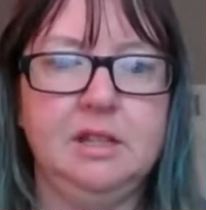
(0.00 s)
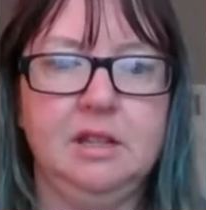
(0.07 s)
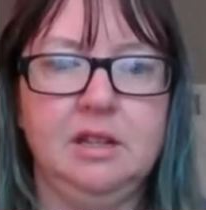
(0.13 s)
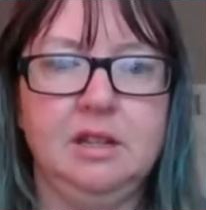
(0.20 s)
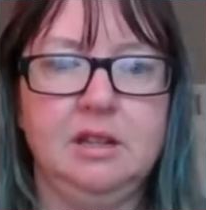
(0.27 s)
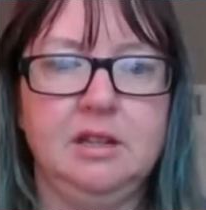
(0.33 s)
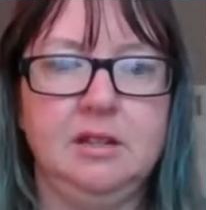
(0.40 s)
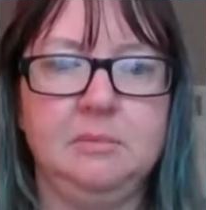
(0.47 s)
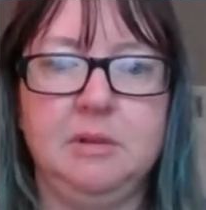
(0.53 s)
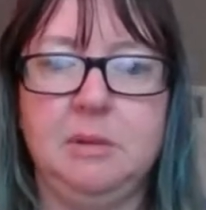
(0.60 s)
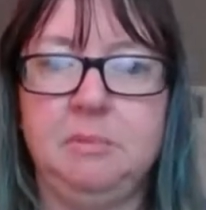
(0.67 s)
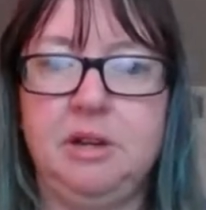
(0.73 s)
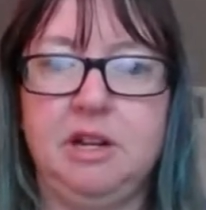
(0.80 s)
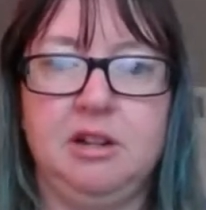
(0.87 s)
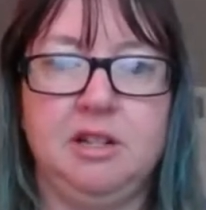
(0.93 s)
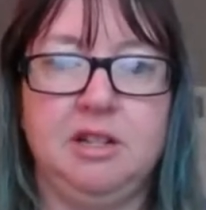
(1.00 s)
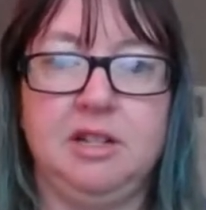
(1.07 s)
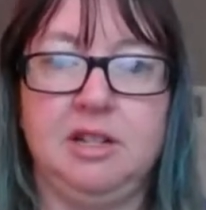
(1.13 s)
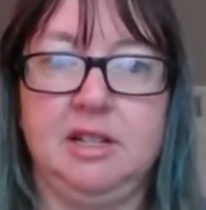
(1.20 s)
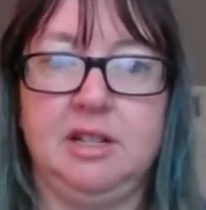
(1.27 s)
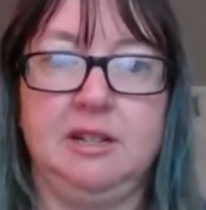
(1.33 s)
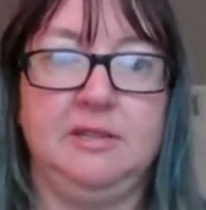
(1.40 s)
because my parents
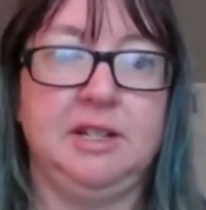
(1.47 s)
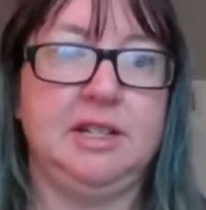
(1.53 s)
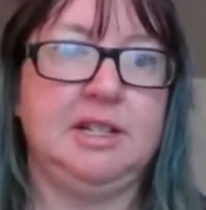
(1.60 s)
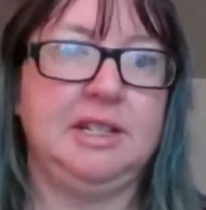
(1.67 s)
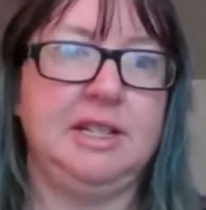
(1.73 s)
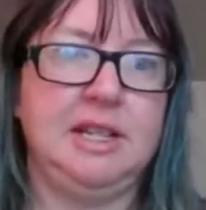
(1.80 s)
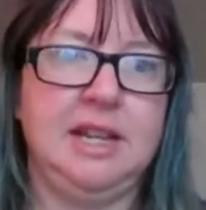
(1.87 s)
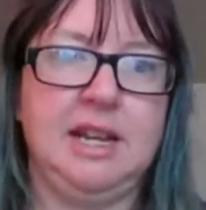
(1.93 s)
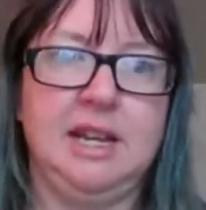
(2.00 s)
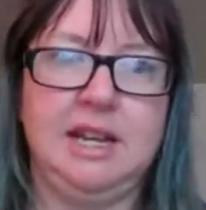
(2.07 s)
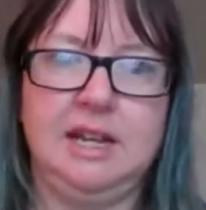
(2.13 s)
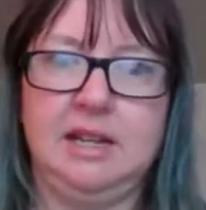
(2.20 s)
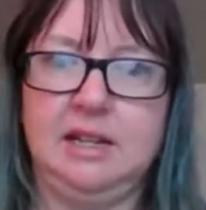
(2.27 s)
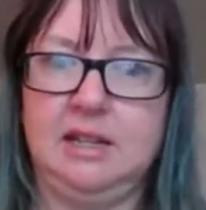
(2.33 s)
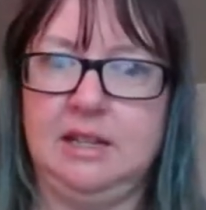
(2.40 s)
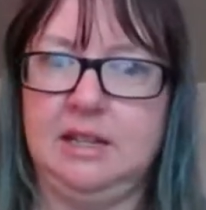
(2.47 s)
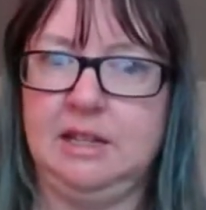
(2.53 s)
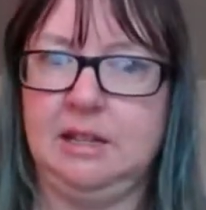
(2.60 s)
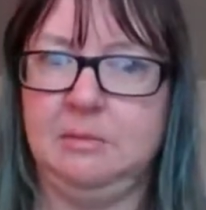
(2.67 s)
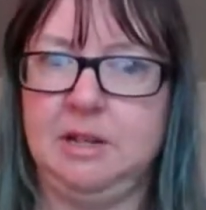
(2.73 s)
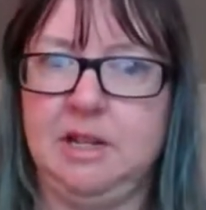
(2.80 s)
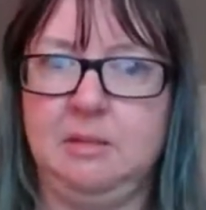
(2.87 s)
didn't even say
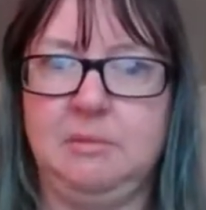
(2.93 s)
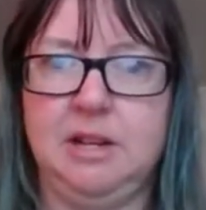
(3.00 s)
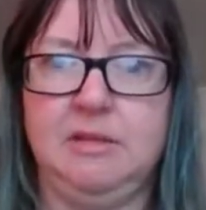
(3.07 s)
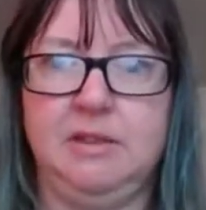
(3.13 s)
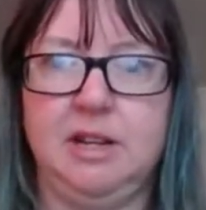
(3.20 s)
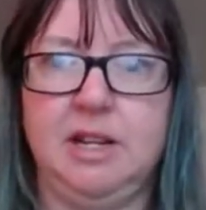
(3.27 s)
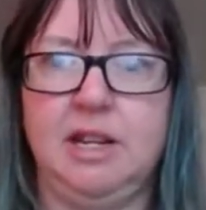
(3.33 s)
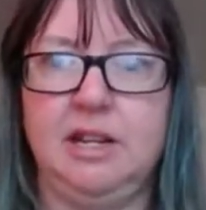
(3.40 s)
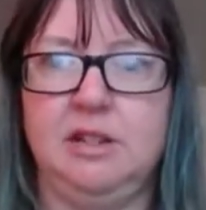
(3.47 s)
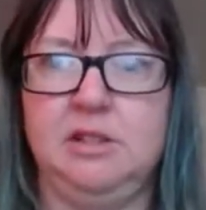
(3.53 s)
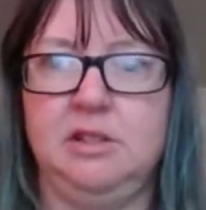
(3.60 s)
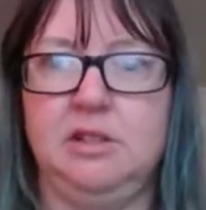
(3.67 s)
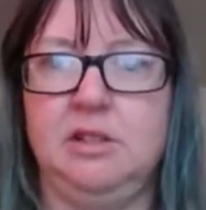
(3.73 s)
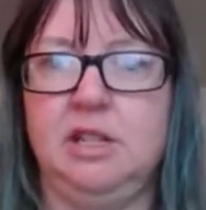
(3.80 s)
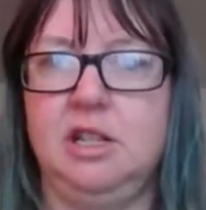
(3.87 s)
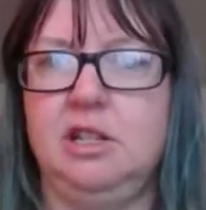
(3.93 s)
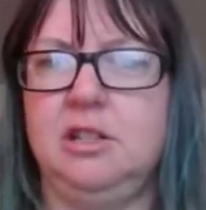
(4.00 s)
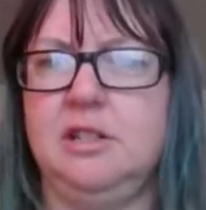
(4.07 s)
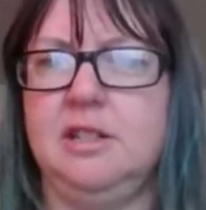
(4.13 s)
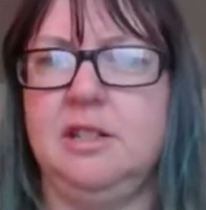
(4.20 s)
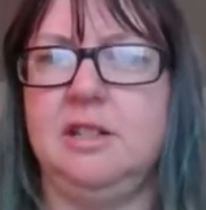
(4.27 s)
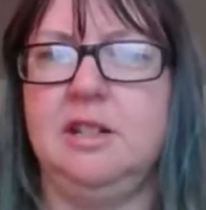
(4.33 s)
anything about him having cancer. They
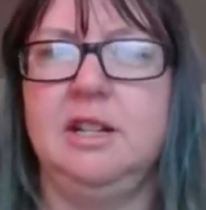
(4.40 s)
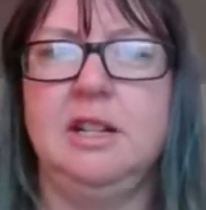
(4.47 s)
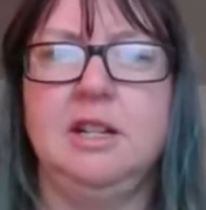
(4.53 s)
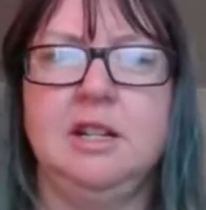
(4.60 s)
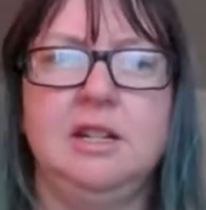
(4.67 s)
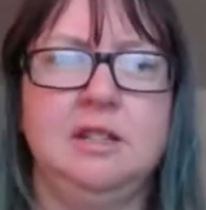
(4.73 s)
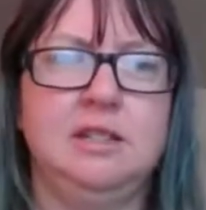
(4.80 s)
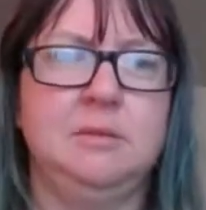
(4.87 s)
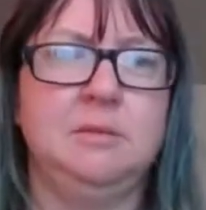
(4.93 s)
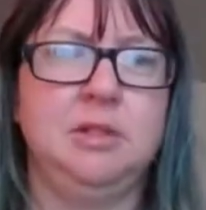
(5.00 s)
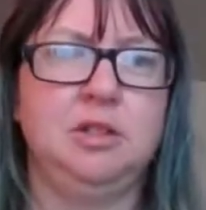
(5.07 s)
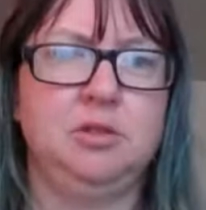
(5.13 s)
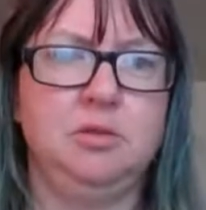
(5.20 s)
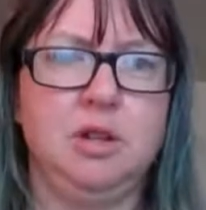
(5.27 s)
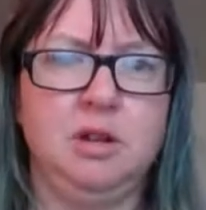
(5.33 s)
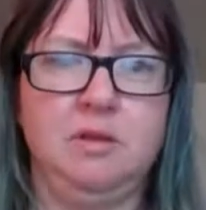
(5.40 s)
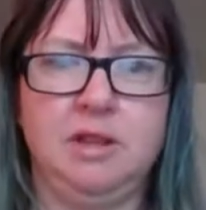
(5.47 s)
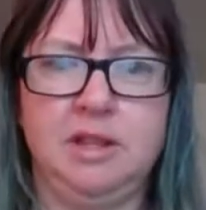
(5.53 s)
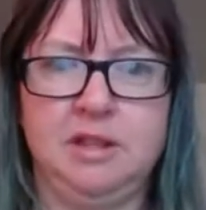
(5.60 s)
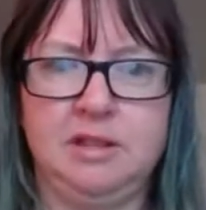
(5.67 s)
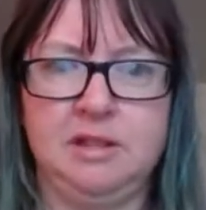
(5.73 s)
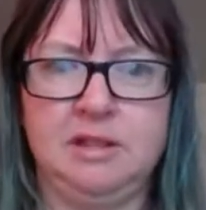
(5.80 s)
just said something's wrong
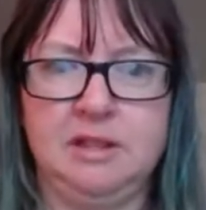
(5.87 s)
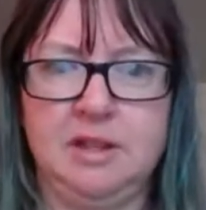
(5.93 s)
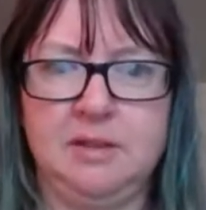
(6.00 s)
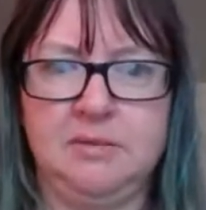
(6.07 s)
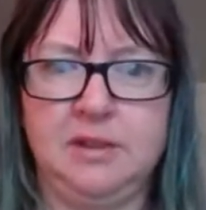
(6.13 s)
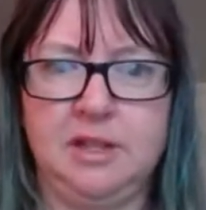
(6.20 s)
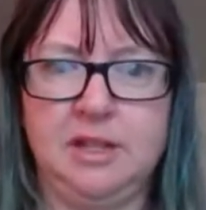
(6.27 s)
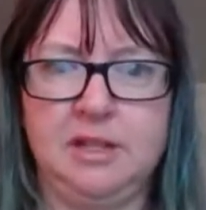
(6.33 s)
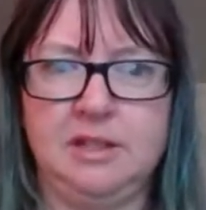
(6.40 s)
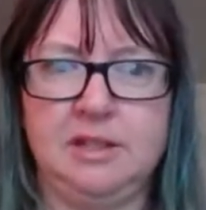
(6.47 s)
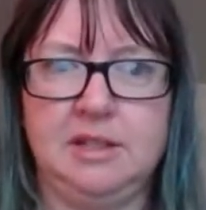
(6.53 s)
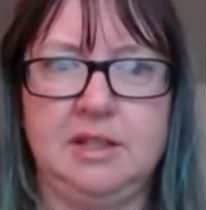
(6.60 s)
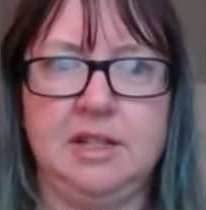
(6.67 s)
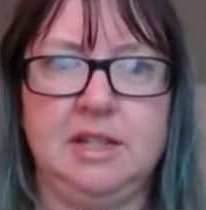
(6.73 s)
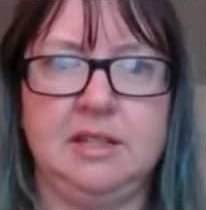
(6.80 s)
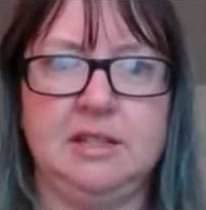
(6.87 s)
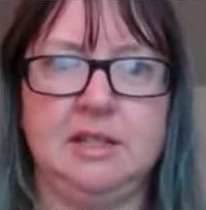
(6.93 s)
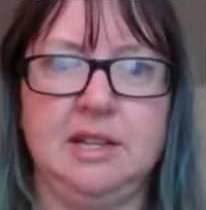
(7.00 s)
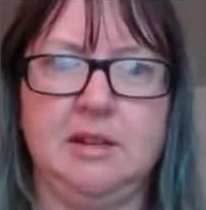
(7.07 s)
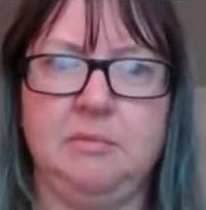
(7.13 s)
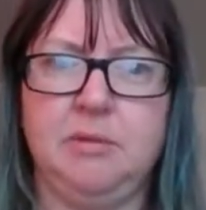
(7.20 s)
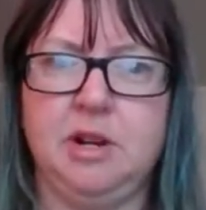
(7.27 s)
with his esophagus and he has
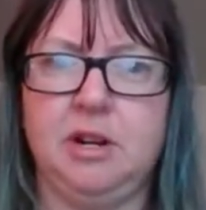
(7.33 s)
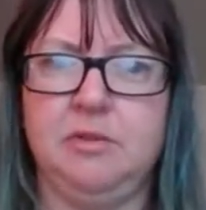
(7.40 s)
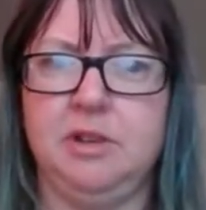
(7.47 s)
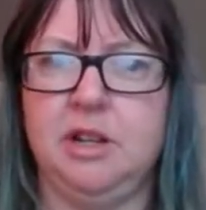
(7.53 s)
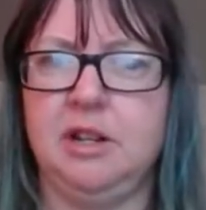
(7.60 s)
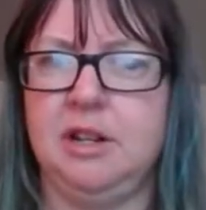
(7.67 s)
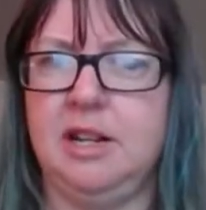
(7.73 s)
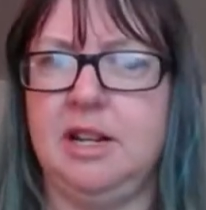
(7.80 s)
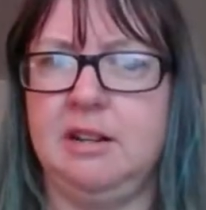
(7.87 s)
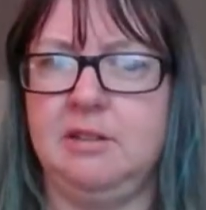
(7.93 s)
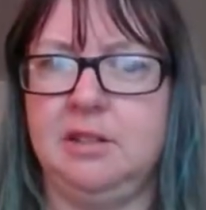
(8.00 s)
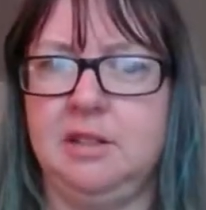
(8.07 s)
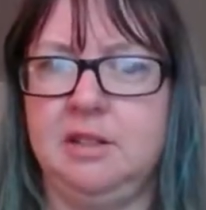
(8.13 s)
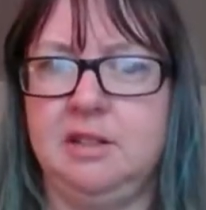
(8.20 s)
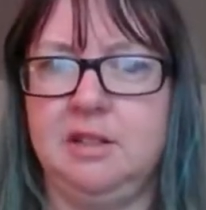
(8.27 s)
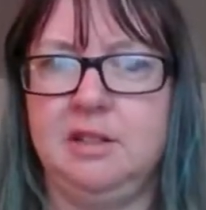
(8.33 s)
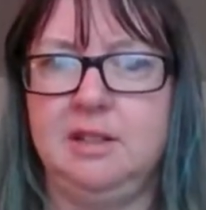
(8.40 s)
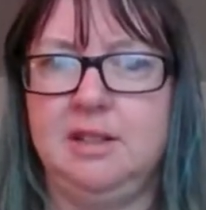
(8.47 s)
to have part of it cut out.